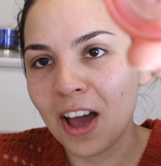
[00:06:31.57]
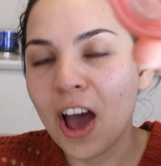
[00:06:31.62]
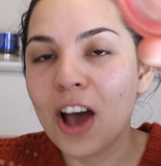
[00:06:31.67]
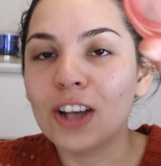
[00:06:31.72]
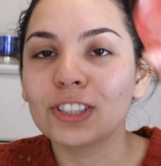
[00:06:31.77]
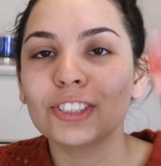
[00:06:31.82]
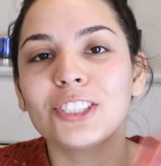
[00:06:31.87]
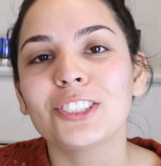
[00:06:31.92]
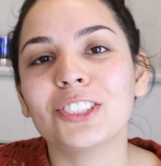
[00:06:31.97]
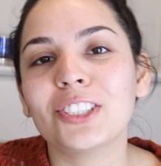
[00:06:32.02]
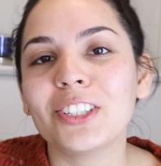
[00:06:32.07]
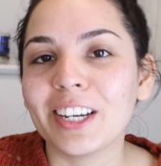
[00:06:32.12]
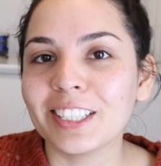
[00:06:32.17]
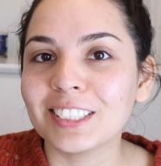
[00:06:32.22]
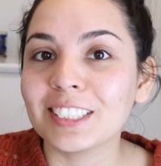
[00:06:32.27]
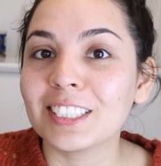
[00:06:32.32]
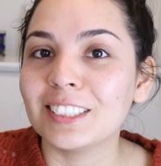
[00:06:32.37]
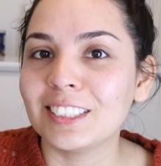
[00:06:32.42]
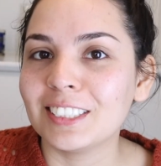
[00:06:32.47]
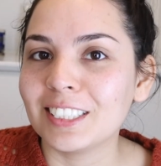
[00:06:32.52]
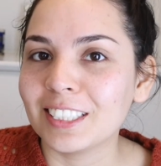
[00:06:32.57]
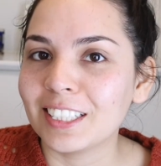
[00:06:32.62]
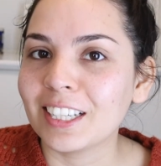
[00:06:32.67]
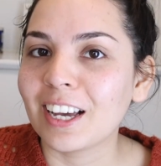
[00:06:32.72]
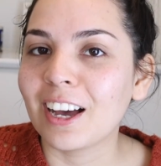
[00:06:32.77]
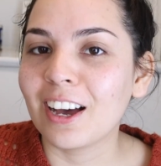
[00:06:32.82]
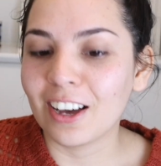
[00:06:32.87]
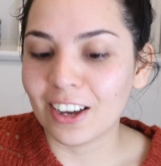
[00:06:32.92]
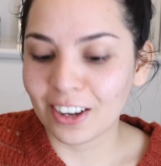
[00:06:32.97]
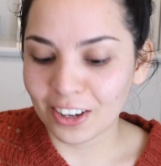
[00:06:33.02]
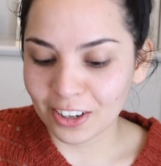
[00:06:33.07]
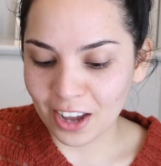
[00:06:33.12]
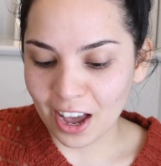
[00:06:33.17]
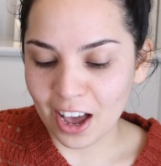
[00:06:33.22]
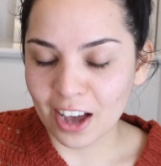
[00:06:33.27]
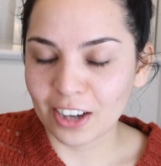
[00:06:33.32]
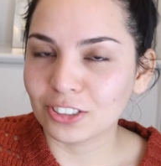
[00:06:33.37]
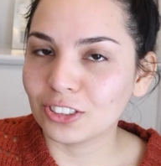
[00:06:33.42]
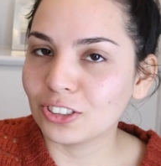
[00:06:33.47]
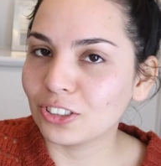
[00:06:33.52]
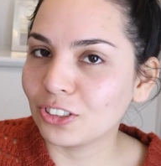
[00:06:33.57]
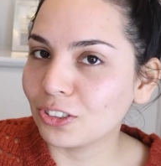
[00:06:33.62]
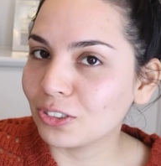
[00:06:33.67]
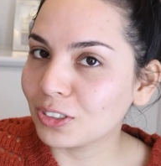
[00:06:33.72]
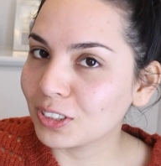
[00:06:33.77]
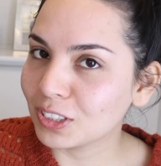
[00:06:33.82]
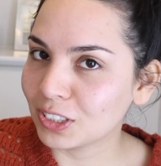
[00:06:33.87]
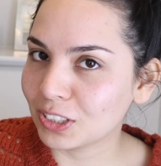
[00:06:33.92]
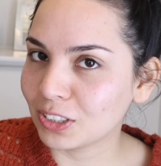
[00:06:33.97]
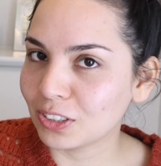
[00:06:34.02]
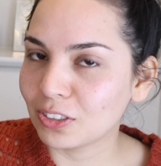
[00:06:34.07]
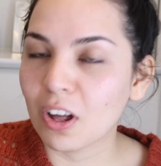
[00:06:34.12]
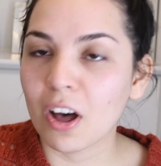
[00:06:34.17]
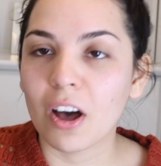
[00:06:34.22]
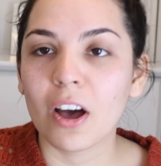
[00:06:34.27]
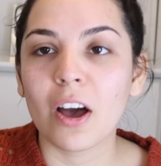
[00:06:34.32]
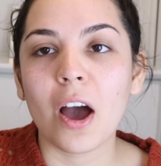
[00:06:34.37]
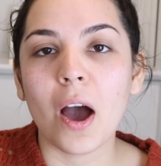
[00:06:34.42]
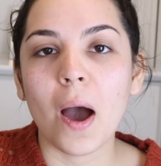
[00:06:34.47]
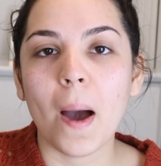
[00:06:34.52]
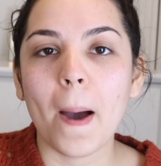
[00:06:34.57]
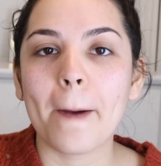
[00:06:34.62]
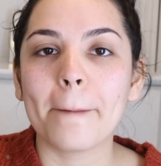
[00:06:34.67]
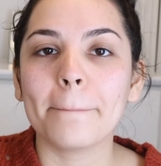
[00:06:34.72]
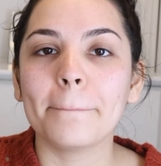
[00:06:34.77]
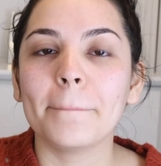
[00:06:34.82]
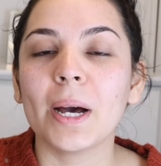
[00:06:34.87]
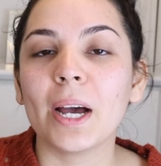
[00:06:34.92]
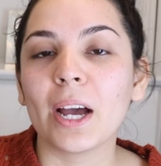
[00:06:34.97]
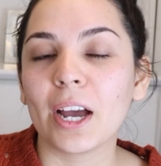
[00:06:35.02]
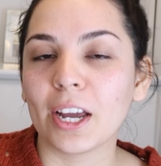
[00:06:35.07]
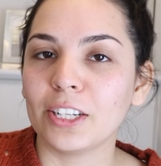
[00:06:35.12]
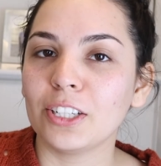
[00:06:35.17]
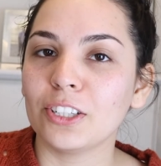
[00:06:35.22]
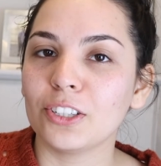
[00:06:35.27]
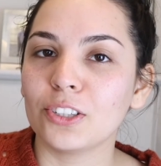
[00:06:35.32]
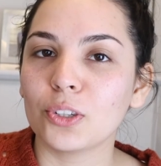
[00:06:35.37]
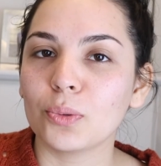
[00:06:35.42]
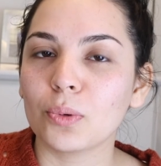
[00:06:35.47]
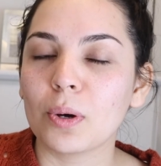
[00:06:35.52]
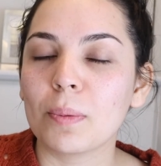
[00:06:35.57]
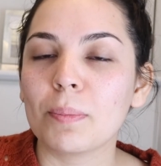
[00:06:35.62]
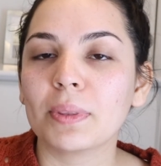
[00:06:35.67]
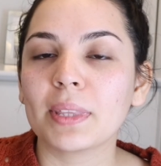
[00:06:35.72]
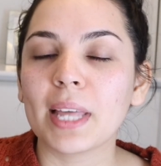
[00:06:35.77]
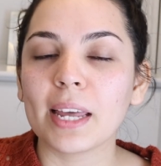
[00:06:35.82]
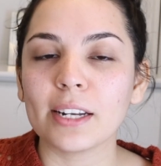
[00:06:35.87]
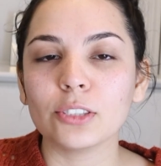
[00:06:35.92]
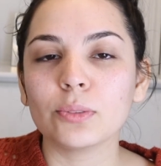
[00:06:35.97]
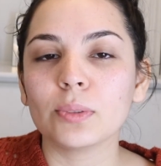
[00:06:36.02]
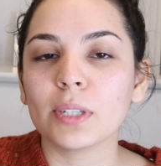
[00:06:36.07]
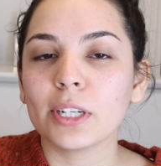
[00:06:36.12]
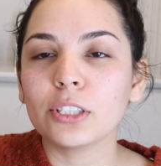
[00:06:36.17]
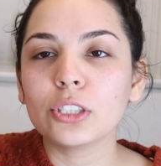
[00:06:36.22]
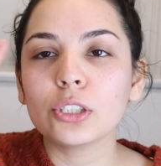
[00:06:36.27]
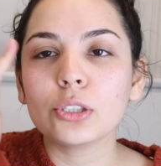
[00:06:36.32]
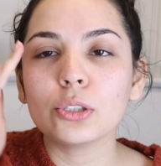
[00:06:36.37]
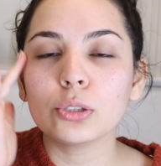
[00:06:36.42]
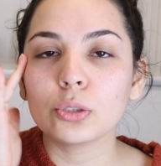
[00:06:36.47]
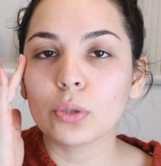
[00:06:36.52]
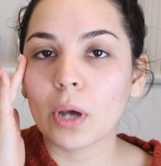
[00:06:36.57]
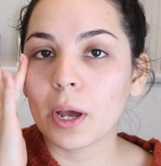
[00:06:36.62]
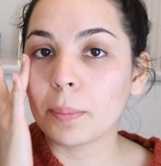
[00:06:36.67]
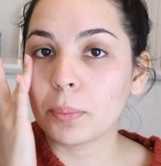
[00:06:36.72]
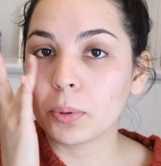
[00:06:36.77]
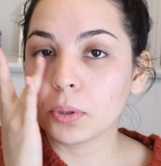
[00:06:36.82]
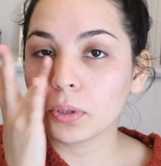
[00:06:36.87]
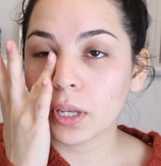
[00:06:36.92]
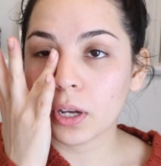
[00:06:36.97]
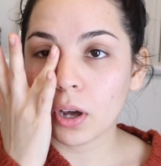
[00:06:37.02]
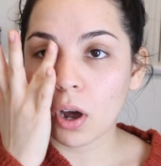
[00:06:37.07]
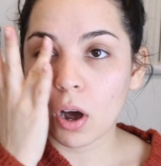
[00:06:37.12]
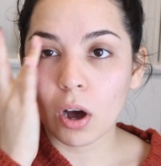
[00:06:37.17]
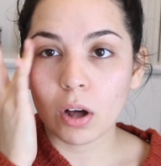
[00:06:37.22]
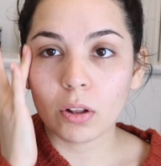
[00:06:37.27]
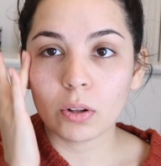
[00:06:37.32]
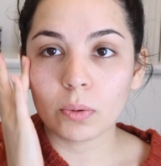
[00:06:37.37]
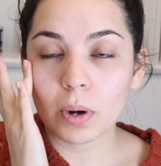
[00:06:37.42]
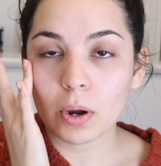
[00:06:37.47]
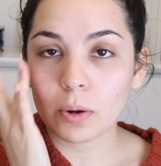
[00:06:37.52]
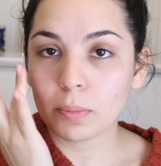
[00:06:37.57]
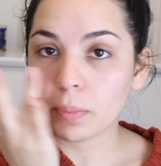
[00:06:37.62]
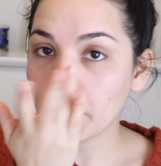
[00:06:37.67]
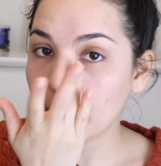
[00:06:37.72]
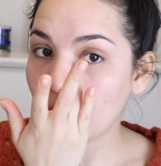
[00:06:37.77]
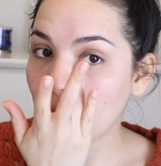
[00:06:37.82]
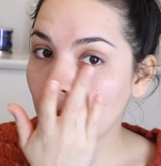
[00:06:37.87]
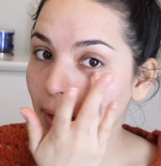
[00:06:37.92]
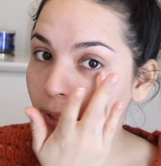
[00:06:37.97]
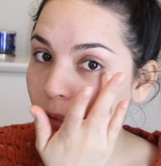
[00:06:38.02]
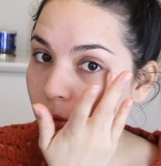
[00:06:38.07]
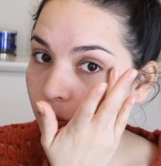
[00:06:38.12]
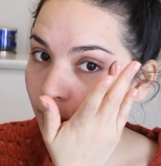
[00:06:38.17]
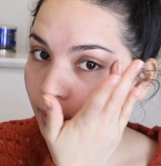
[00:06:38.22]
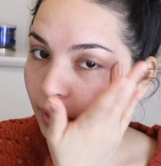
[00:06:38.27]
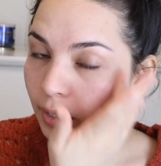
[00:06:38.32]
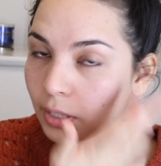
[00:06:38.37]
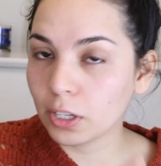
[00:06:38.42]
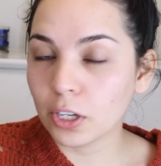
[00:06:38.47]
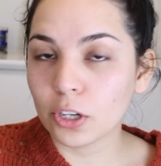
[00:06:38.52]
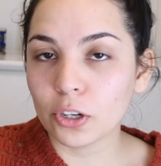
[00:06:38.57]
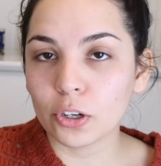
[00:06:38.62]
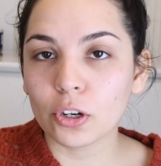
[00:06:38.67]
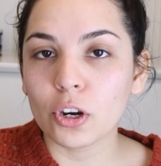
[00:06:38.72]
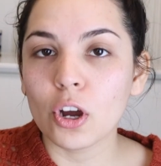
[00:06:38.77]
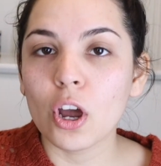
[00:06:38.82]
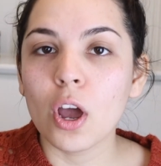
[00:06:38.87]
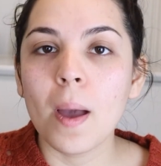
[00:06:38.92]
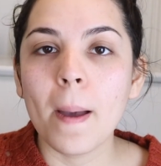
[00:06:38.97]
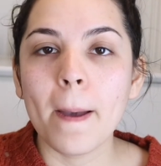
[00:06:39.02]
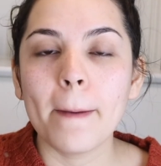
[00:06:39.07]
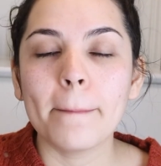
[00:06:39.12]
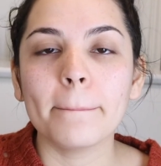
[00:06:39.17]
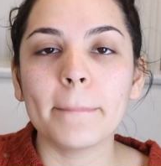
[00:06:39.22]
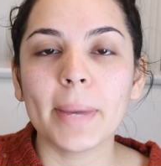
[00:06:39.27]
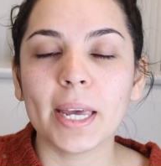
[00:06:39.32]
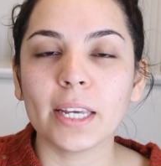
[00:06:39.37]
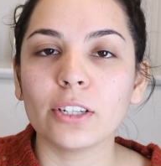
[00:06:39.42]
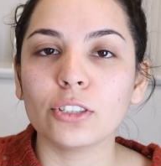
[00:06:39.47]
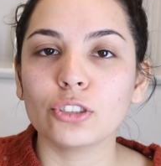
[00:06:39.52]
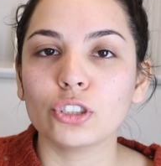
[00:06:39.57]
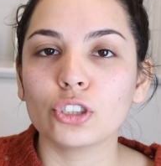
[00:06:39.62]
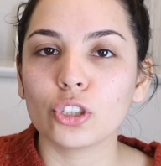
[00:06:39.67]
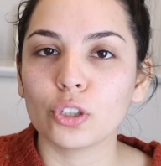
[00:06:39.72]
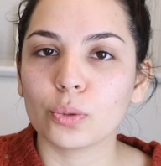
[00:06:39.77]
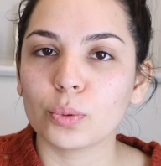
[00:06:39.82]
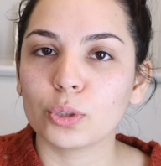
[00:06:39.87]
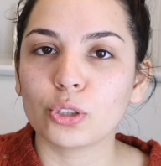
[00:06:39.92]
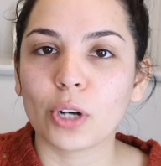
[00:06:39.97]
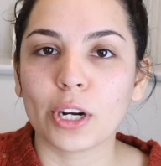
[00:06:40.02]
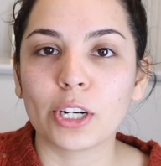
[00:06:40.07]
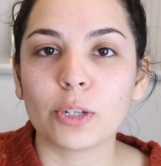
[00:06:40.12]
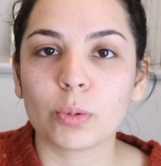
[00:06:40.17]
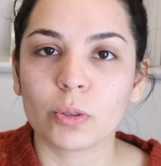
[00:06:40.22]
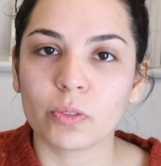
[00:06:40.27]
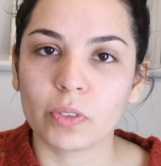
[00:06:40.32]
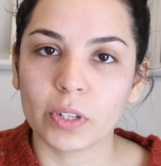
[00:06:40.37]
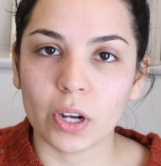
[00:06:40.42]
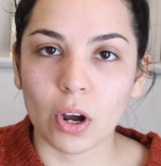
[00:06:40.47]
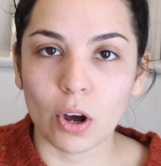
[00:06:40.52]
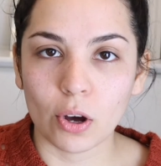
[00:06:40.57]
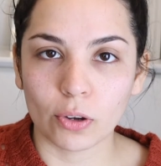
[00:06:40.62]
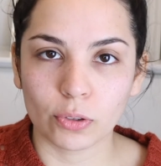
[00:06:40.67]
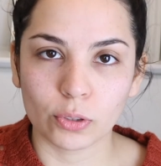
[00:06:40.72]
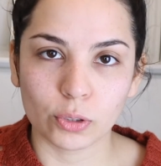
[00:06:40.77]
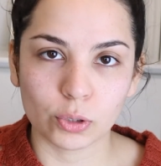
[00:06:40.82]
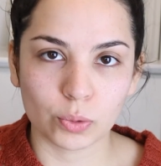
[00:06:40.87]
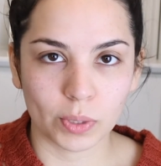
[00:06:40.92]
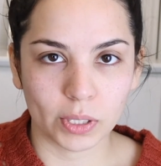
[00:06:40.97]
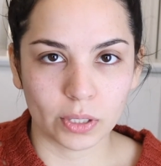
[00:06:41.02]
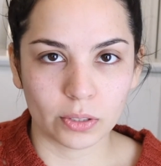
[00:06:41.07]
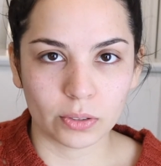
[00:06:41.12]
So as you guys can see, I actually use this a lot, but I need a new one. But that is what I do. So I put that all around my eyes right here, making sure we're trying to prevent all those wrinkles.